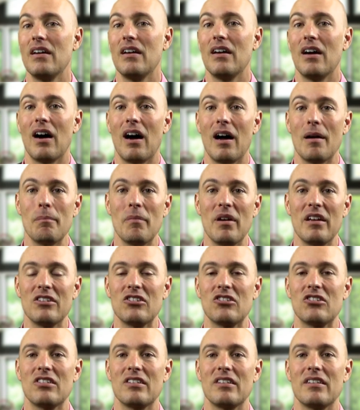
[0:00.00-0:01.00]
I
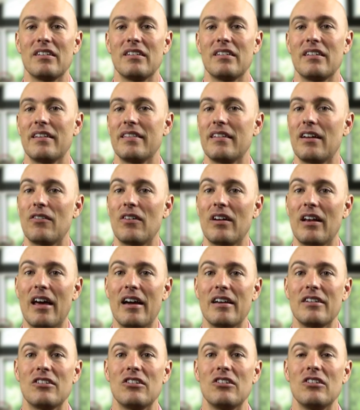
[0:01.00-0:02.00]
mention and they
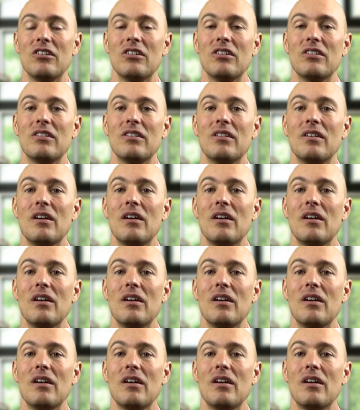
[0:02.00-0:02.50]
relate to you,